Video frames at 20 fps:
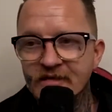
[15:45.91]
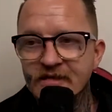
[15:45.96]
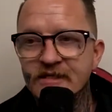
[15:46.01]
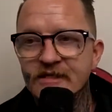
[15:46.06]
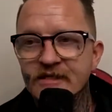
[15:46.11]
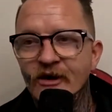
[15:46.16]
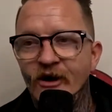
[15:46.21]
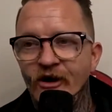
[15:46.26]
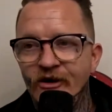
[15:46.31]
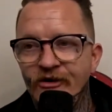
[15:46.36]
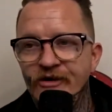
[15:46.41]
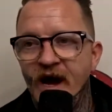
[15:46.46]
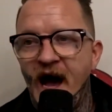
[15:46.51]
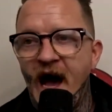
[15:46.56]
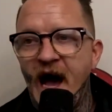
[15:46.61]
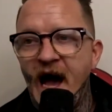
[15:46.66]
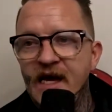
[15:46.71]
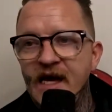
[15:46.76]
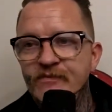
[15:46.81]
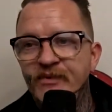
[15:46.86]
so
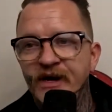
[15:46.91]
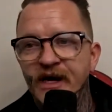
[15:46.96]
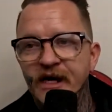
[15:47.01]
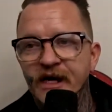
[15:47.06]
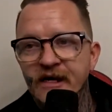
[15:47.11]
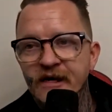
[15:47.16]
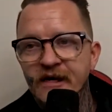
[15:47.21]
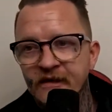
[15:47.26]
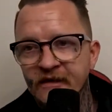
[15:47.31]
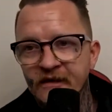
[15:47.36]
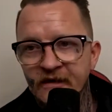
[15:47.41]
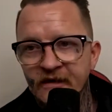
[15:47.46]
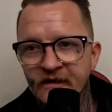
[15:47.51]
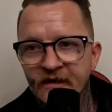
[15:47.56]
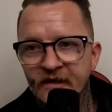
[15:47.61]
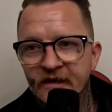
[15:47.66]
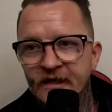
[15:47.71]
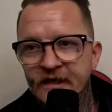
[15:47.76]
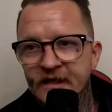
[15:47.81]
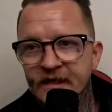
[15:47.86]
AB
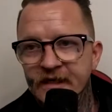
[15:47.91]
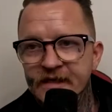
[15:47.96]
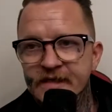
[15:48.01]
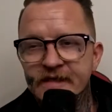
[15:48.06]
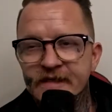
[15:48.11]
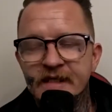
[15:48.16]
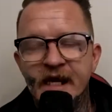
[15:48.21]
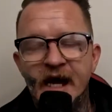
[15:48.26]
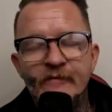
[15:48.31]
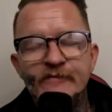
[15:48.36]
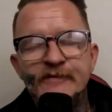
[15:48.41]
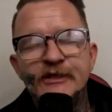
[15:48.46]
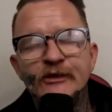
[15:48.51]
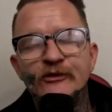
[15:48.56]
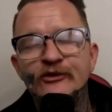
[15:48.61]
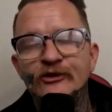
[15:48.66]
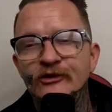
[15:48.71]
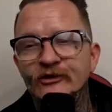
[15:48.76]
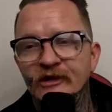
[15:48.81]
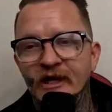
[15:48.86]
is an
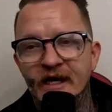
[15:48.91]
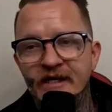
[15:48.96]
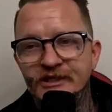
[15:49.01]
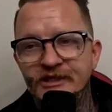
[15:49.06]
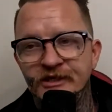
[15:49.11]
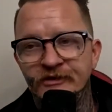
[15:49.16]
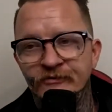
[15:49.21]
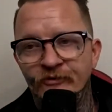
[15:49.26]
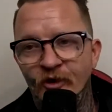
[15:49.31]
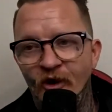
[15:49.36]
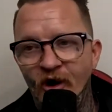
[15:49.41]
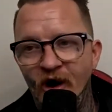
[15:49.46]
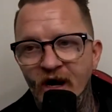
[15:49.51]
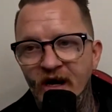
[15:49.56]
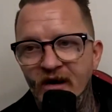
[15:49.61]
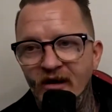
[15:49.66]
absolute legend, right?